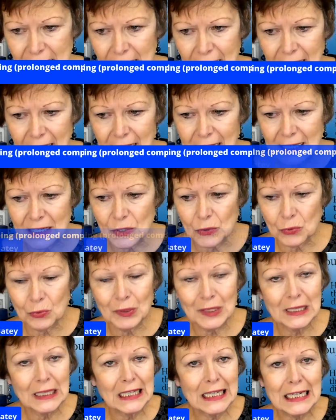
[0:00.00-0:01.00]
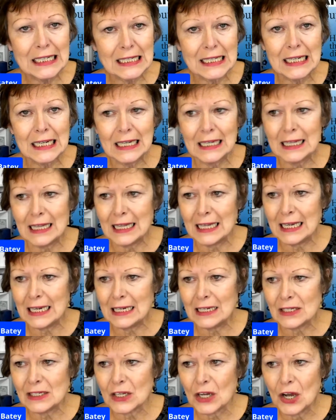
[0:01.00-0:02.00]
that it is releasing
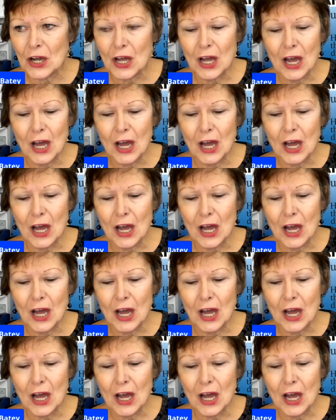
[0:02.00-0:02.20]
these